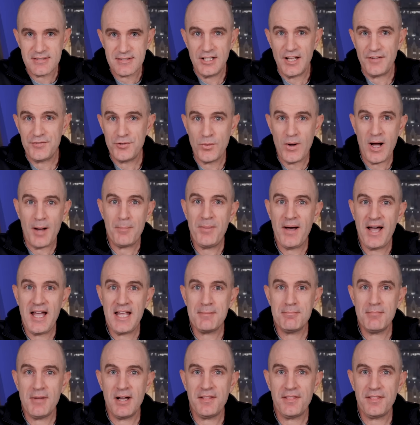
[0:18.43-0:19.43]
Now, if you are
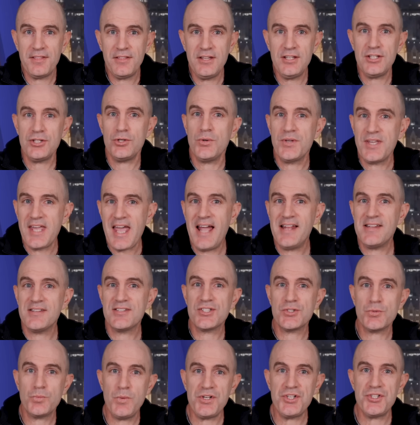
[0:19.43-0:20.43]
paying monthly, you can
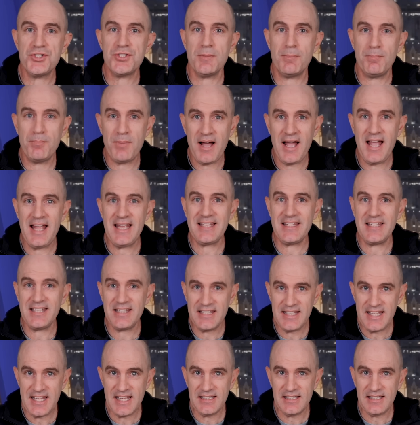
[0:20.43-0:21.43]
switch to paying
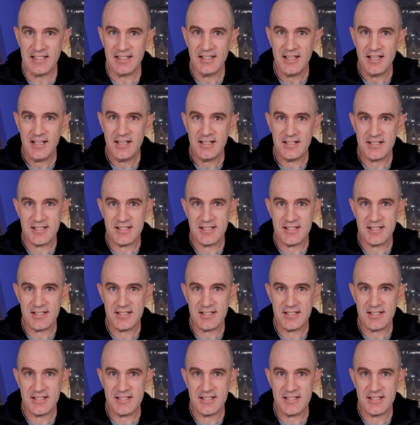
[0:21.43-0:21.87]
yearly